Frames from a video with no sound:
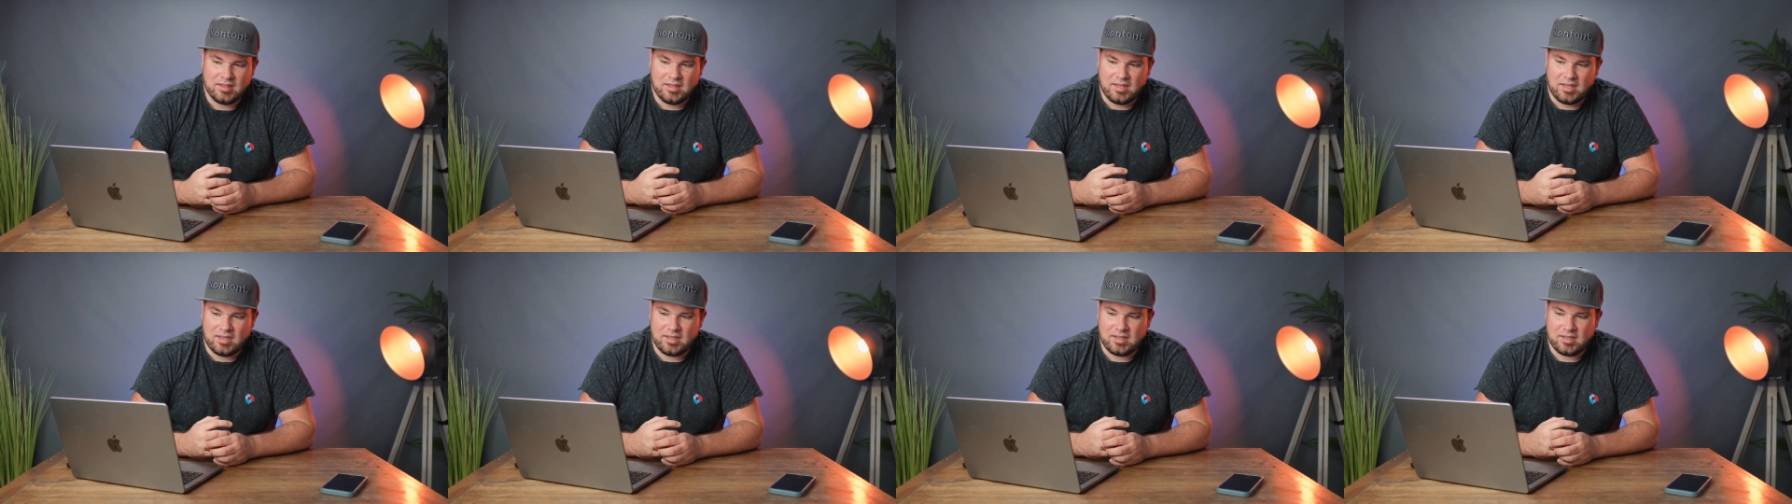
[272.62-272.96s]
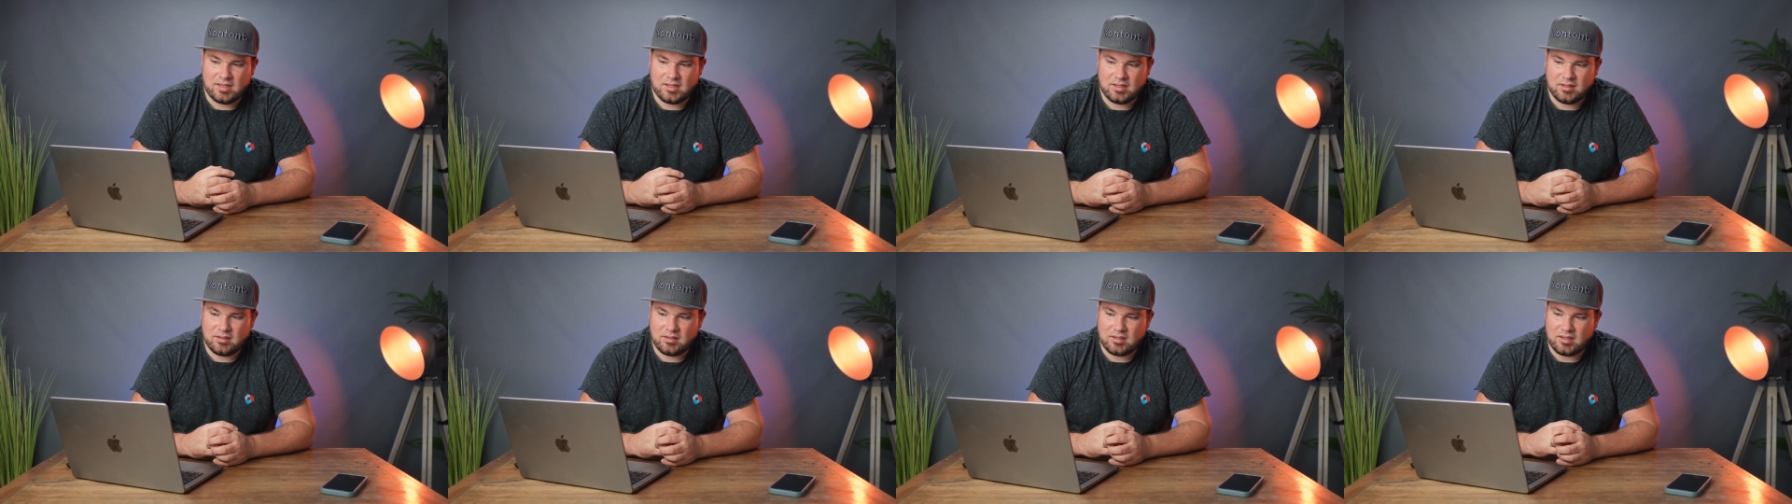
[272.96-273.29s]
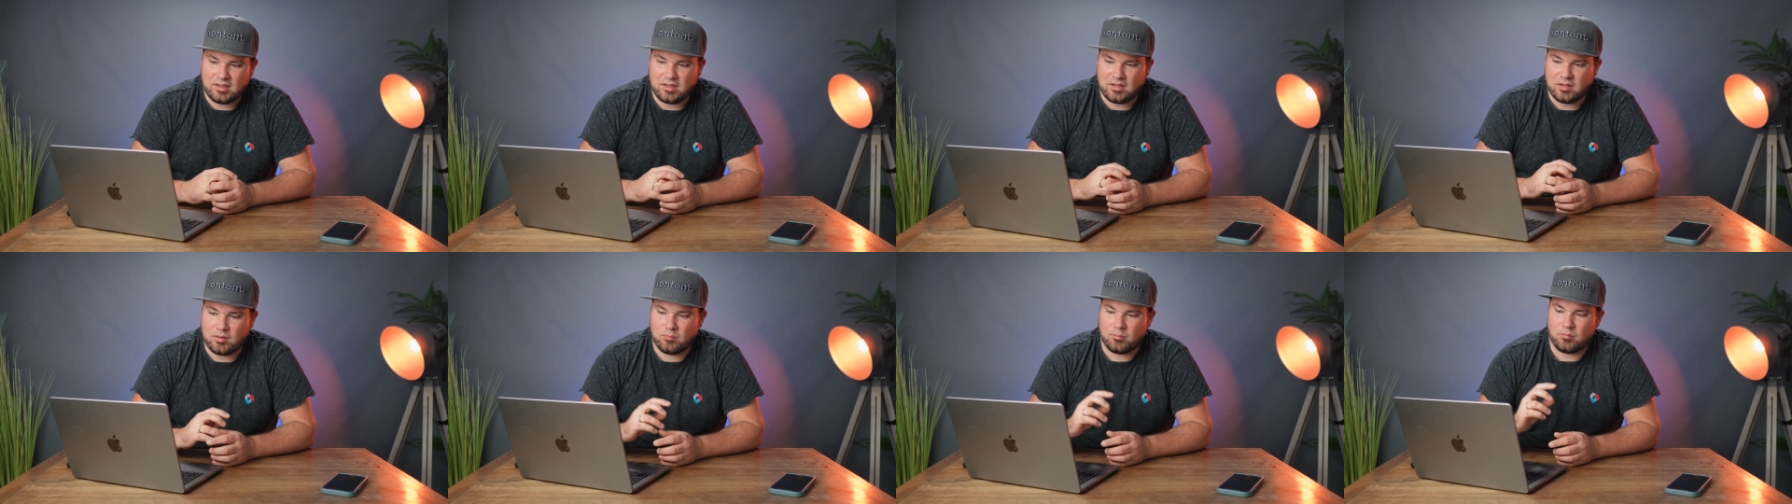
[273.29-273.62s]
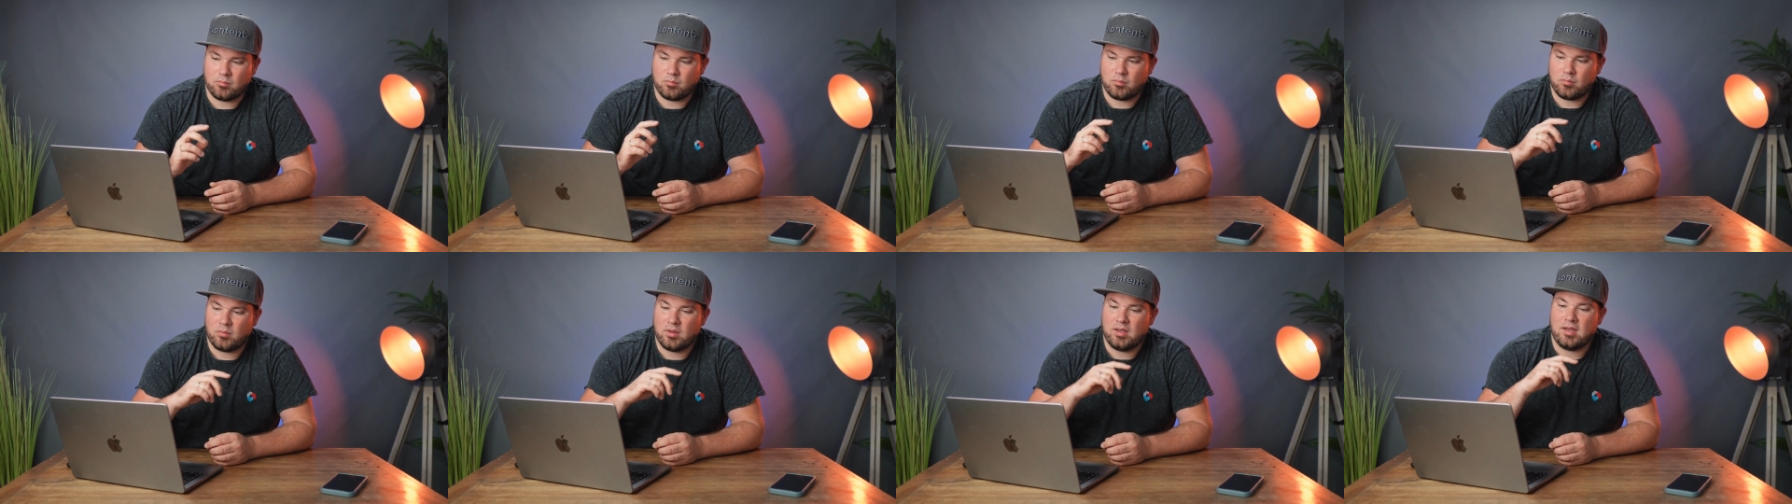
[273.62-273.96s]
And
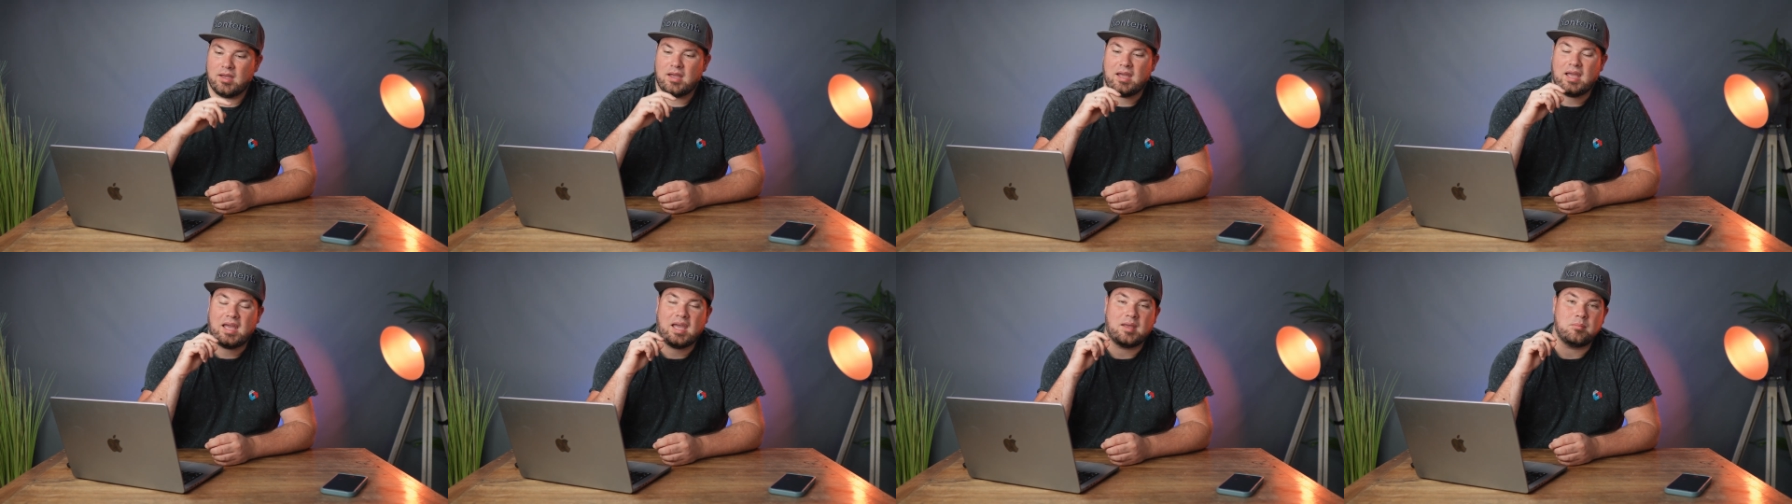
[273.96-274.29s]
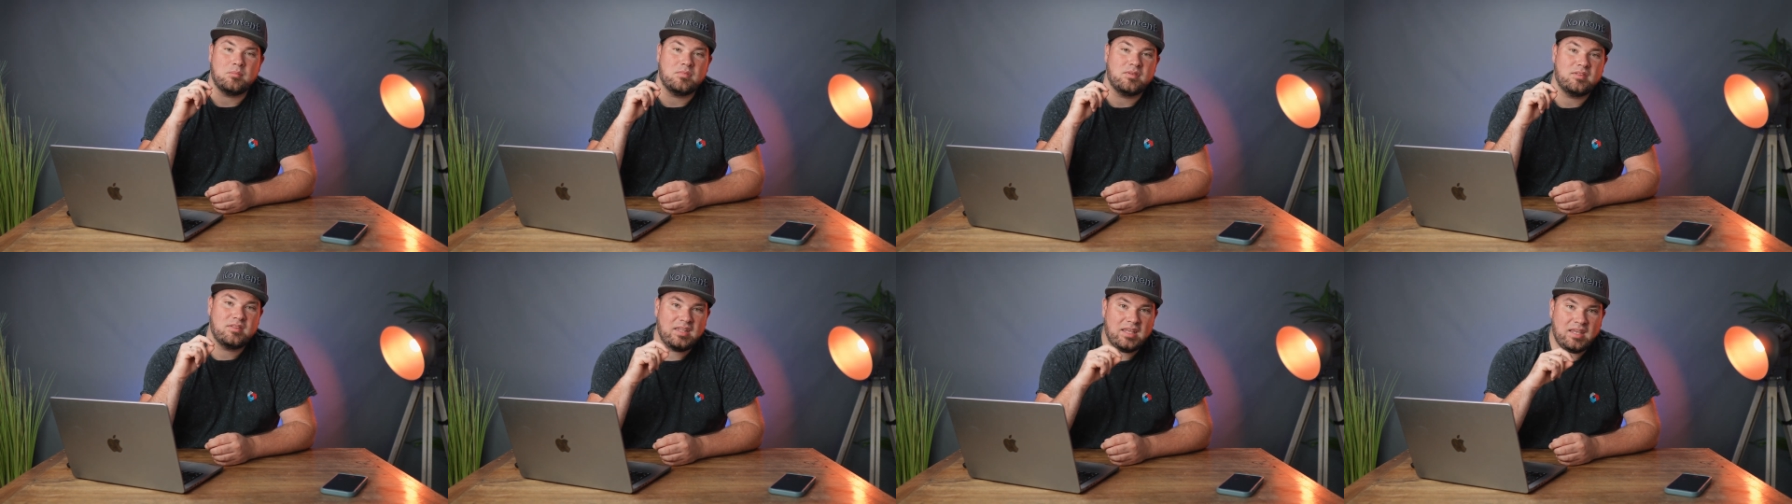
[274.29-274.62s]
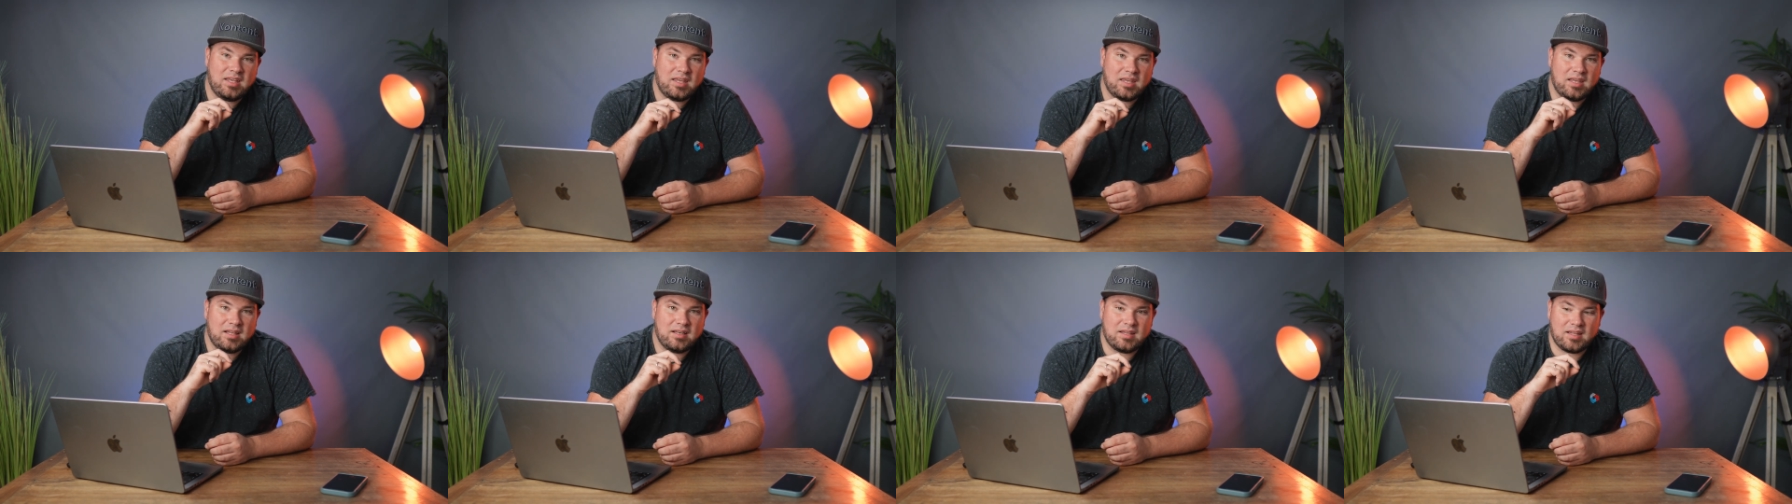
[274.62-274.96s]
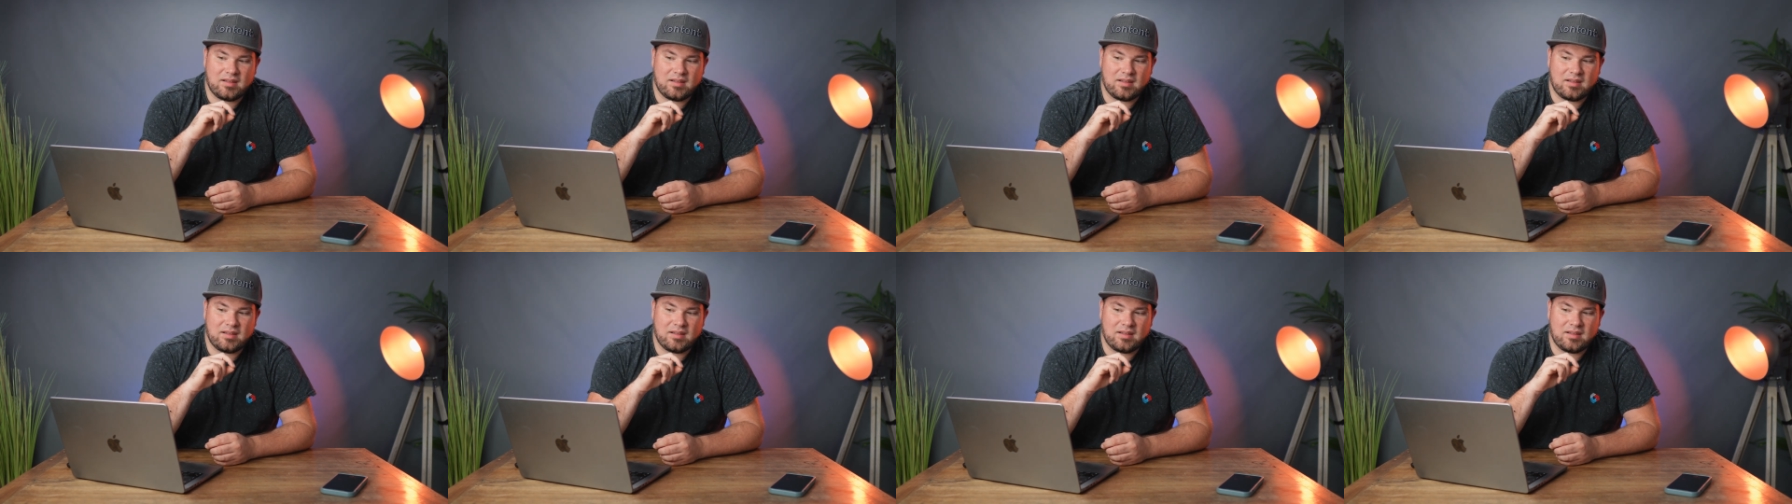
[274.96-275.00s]
um, I'm thinking